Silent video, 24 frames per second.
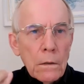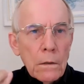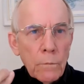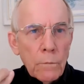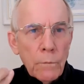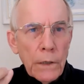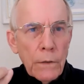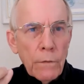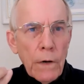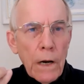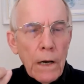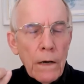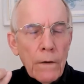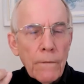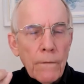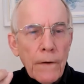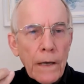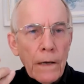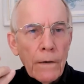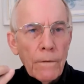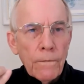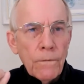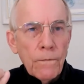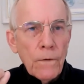be great if I
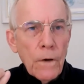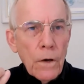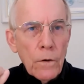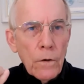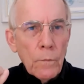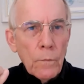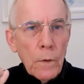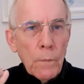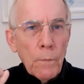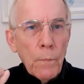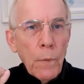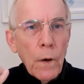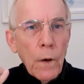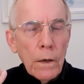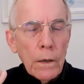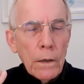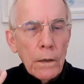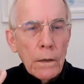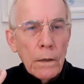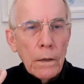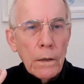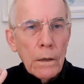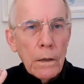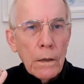had a phone in my
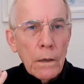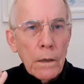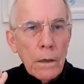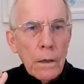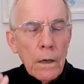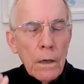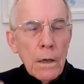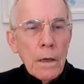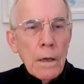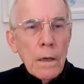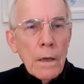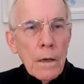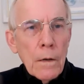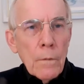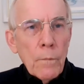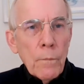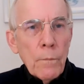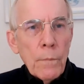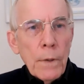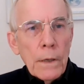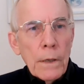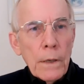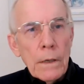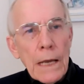pocket,
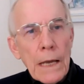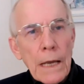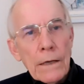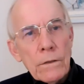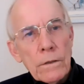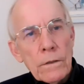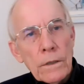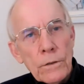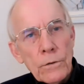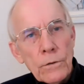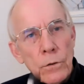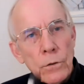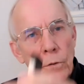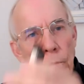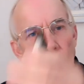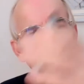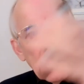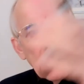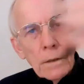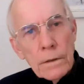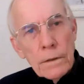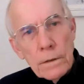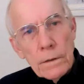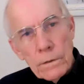but actually
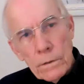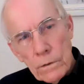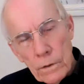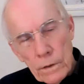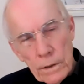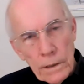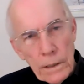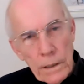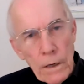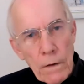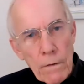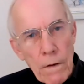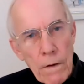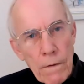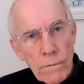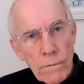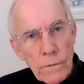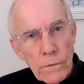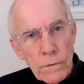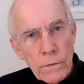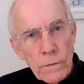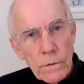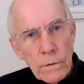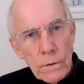doing it, got to go over
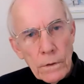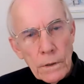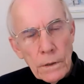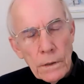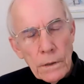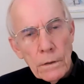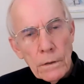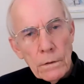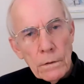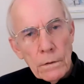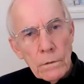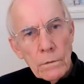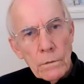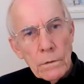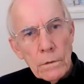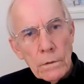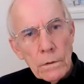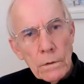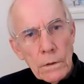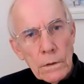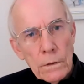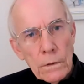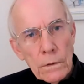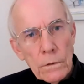to
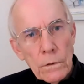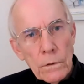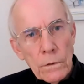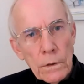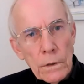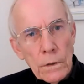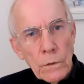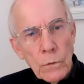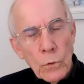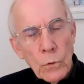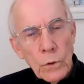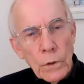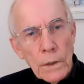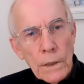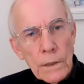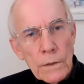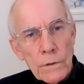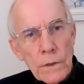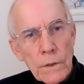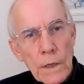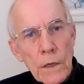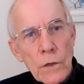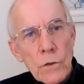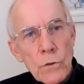the
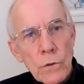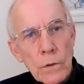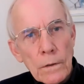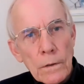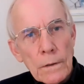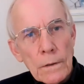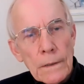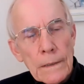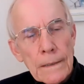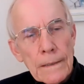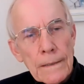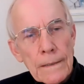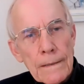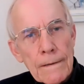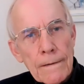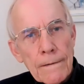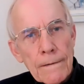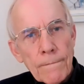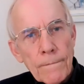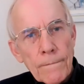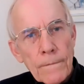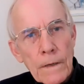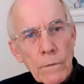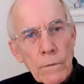organization.
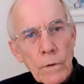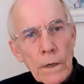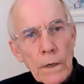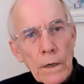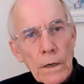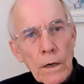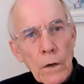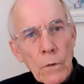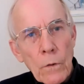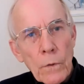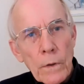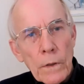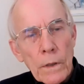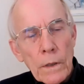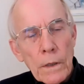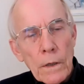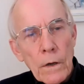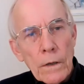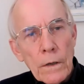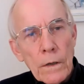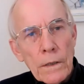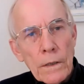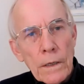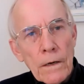Now, I don't know where the
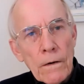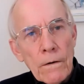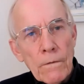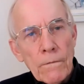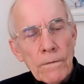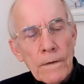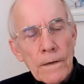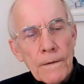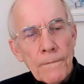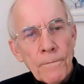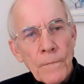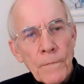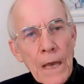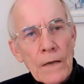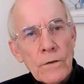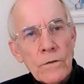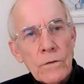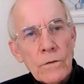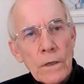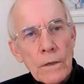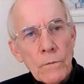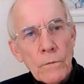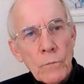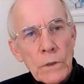idea
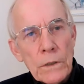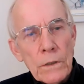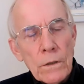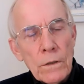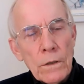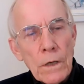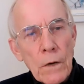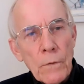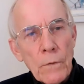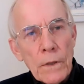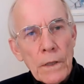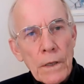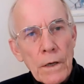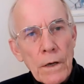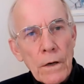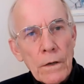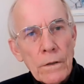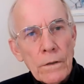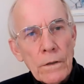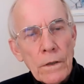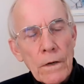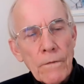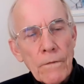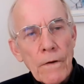
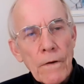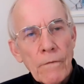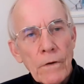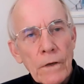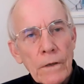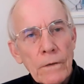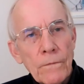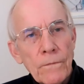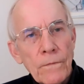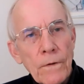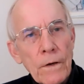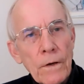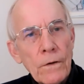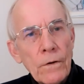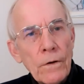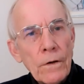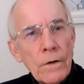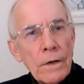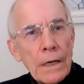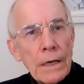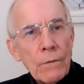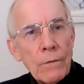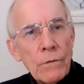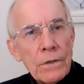of having a phone on
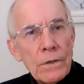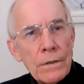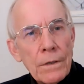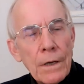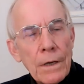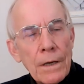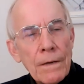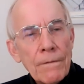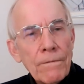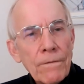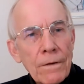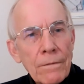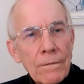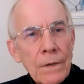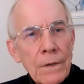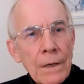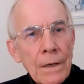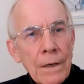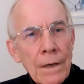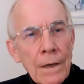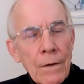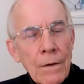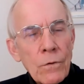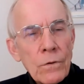our wrist came from.
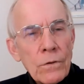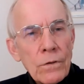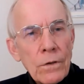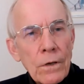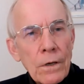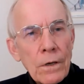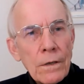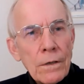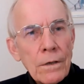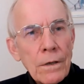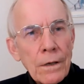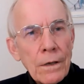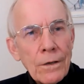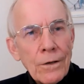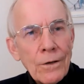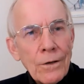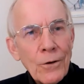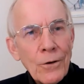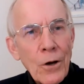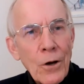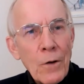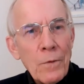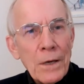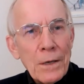It was a
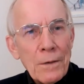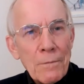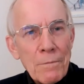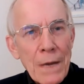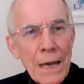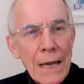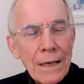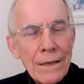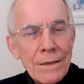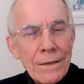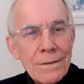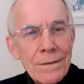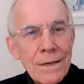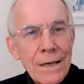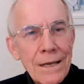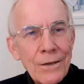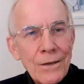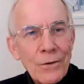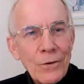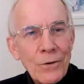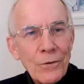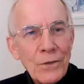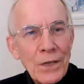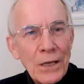comic magazine
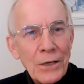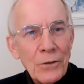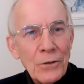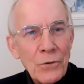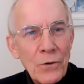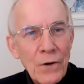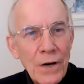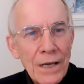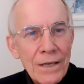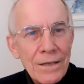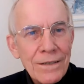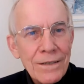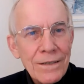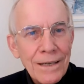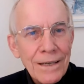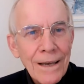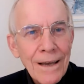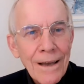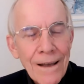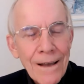called Dick Tracy.